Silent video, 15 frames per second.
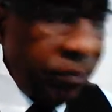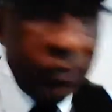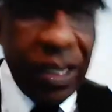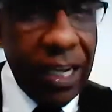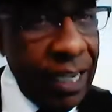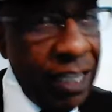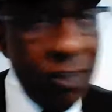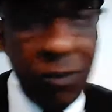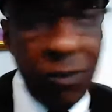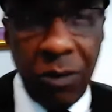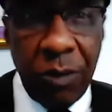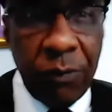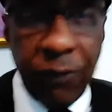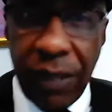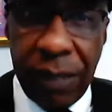That ain't gonna
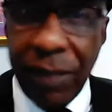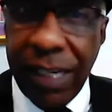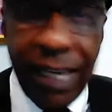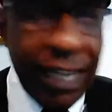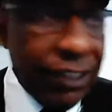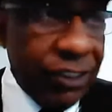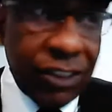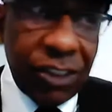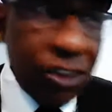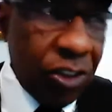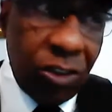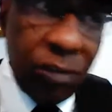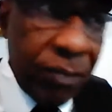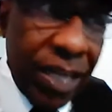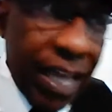offend me. That's just
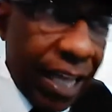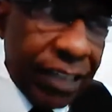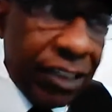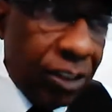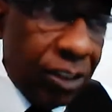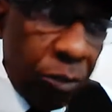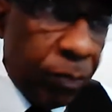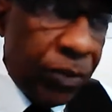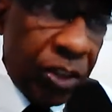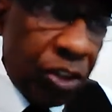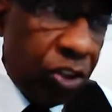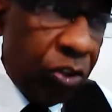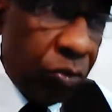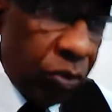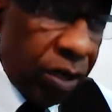showing me how
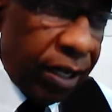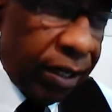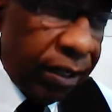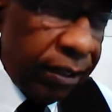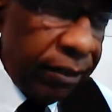stupid you are.